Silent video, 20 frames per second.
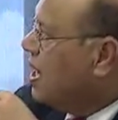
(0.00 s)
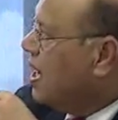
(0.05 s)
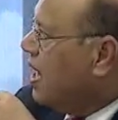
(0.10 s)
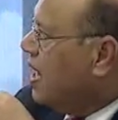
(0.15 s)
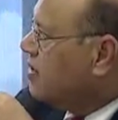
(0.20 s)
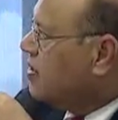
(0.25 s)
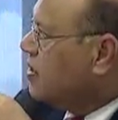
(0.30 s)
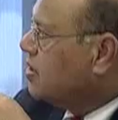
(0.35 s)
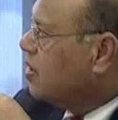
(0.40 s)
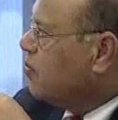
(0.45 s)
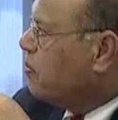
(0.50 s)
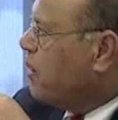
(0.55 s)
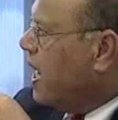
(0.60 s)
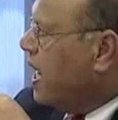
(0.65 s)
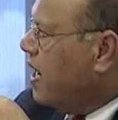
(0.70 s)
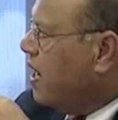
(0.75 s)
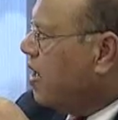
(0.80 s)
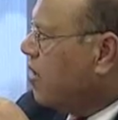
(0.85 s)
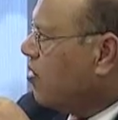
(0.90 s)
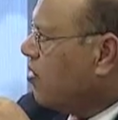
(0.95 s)
And then the
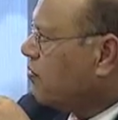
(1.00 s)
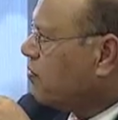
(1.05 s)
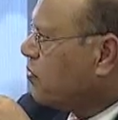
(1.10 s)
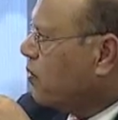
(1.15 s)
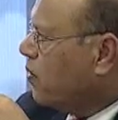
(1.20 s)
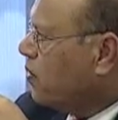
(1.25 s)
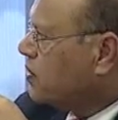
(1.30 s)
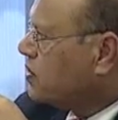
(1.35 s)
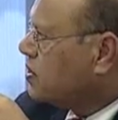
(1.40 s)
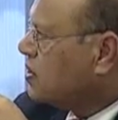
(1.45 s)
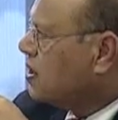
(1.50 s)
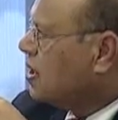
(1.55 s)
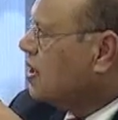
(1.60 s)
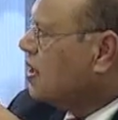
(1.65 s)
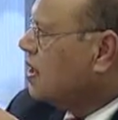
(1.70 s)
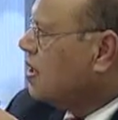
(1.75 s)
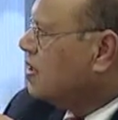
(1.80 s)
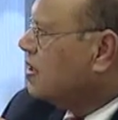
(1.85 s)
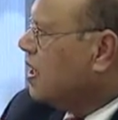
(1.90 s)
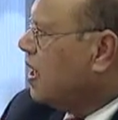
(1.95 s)
payer, of course,
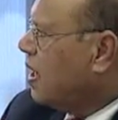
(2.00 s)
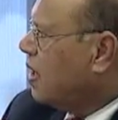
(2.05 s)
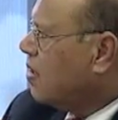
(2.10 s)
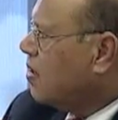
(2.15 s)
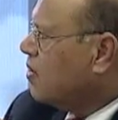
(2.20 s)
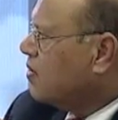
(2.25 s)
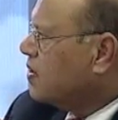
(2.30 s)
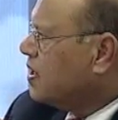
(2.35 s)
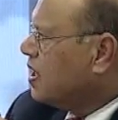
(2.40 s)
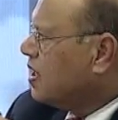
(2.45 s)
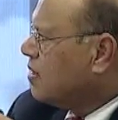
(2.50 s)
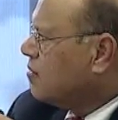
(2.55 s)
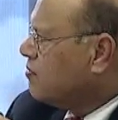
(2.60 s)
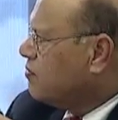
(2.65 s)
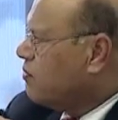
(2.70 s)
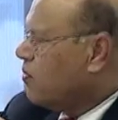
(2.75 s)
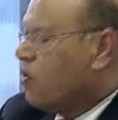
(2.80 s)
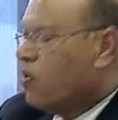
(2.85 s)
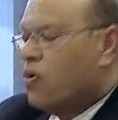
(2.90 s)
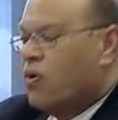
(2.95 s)
they are looking
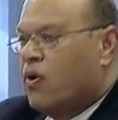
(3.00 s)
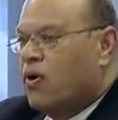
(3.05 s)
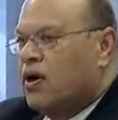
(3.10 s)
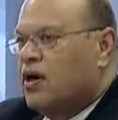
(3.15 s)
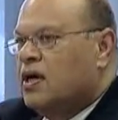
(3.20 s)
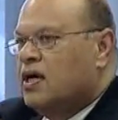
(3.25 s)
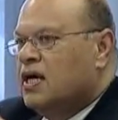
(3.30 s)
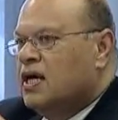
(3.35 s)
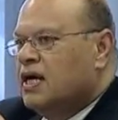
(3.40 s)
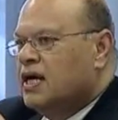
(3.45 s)
for